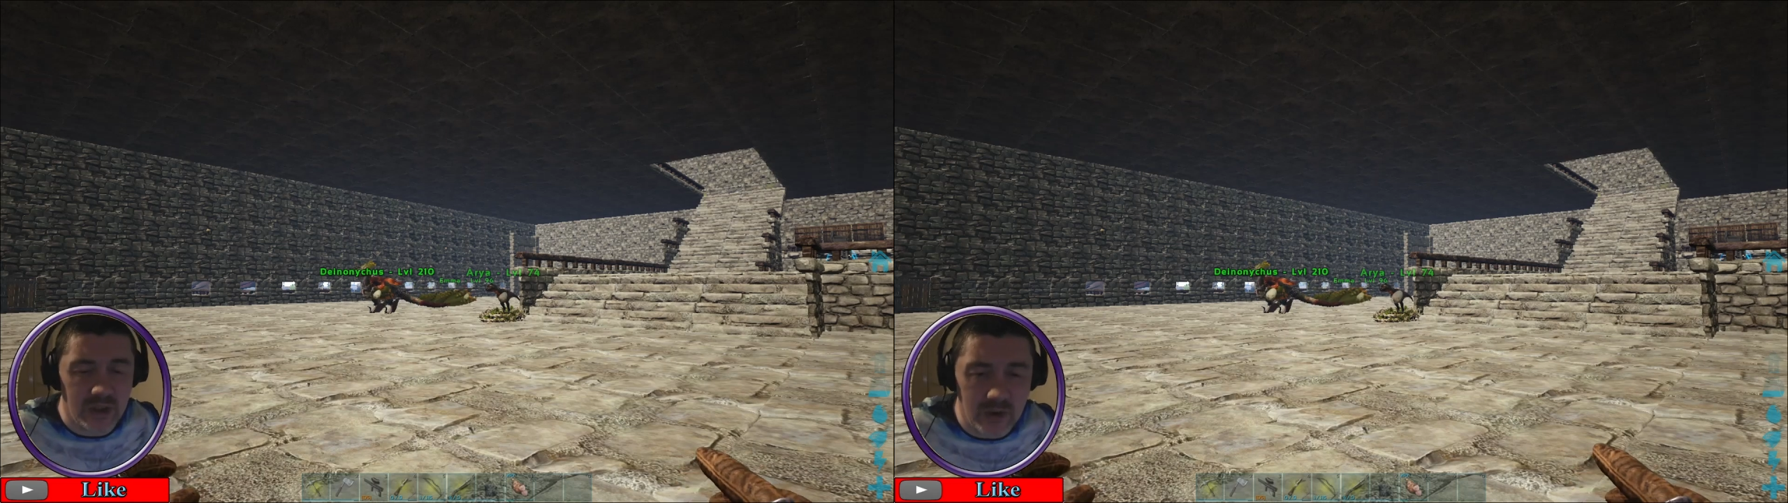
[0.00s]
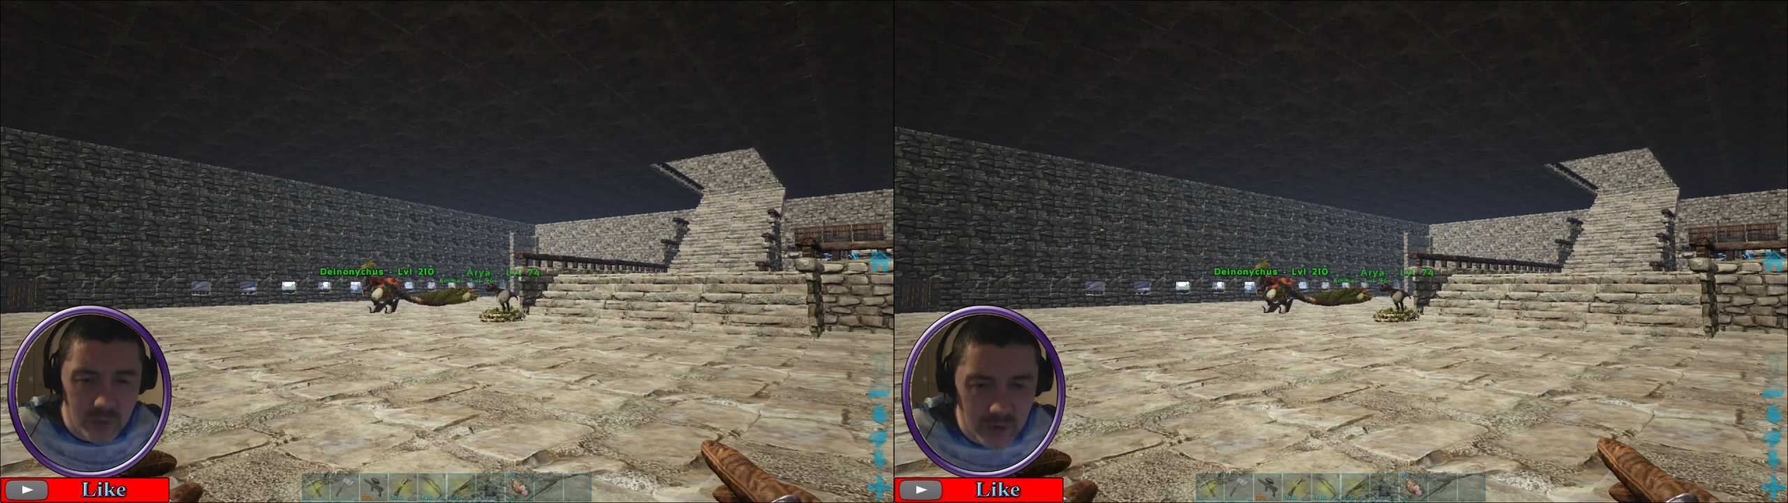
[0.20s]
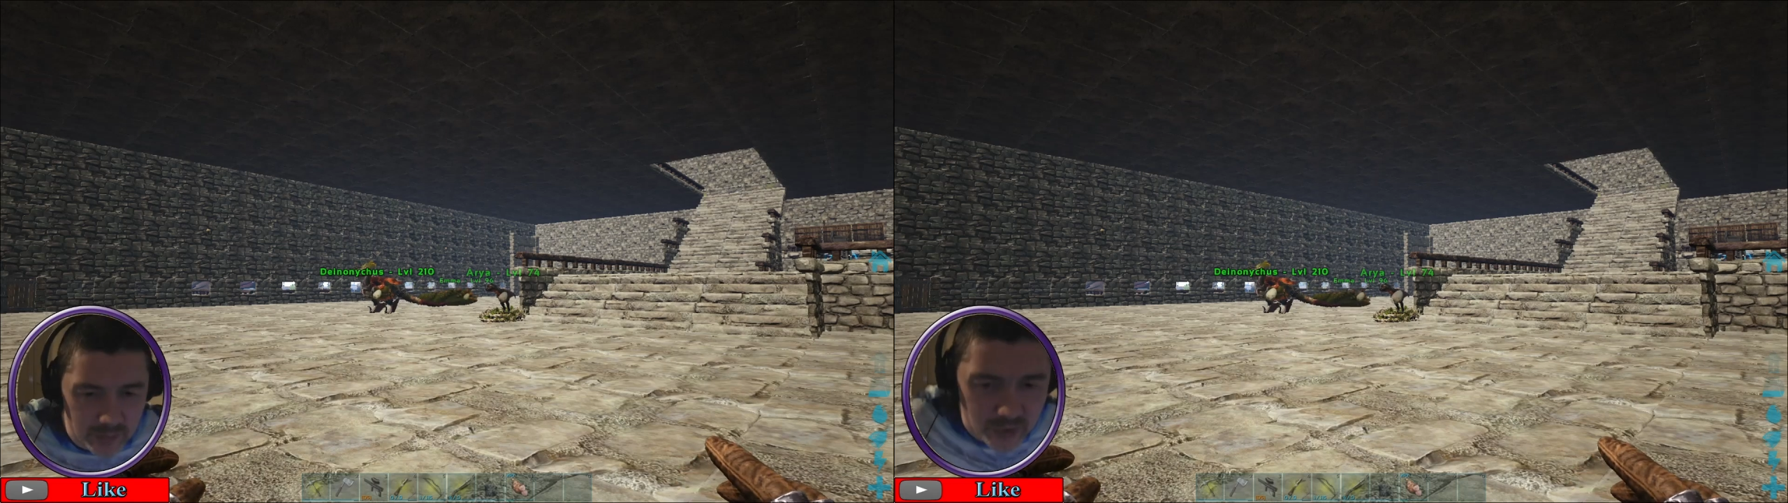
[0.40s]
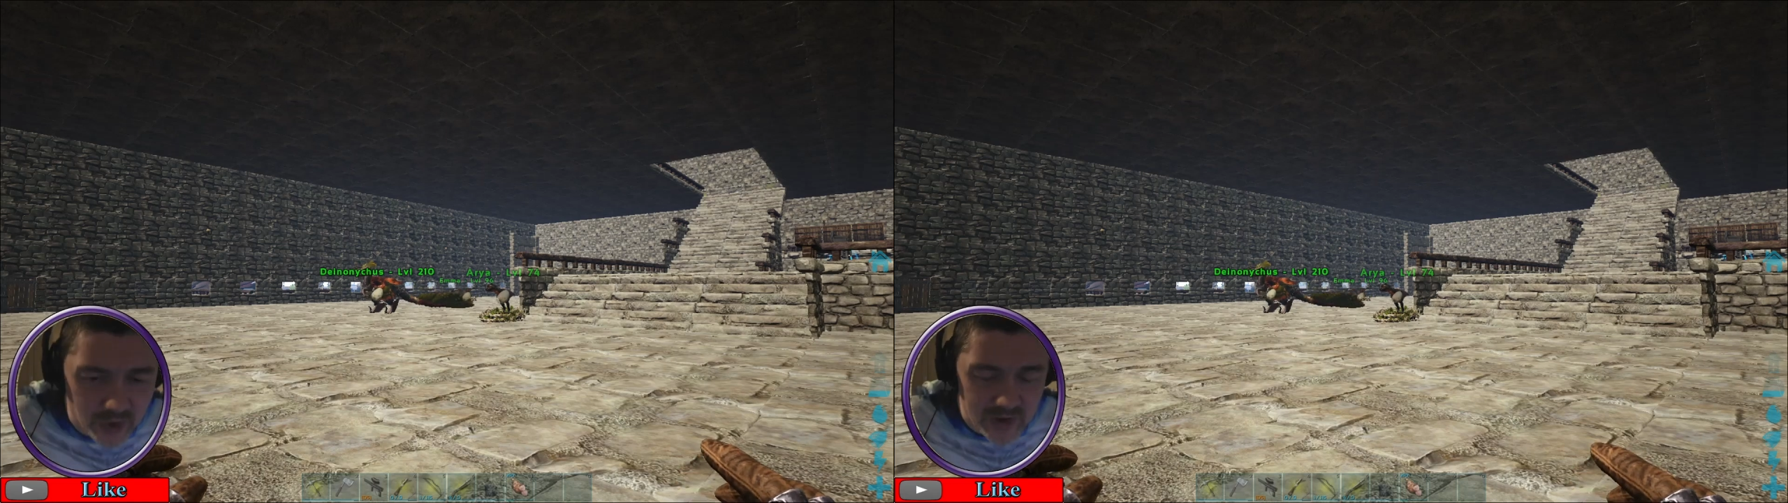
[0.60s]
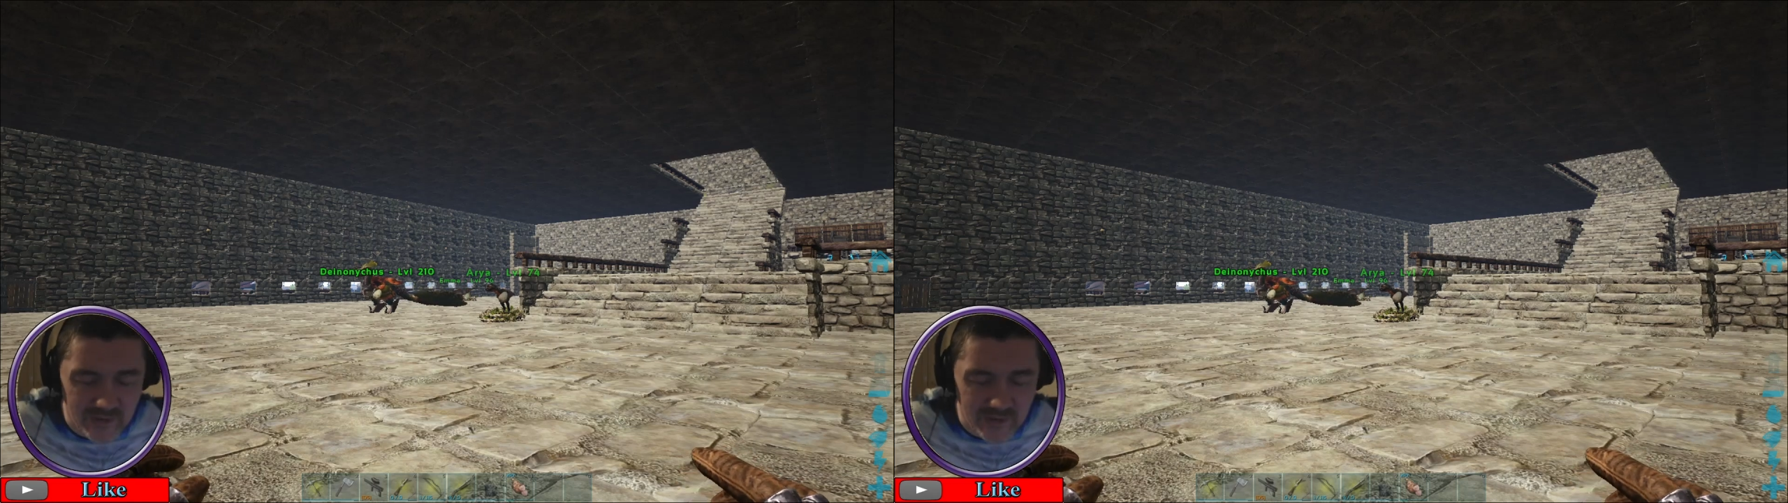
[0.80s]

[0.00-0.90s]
deal with the boss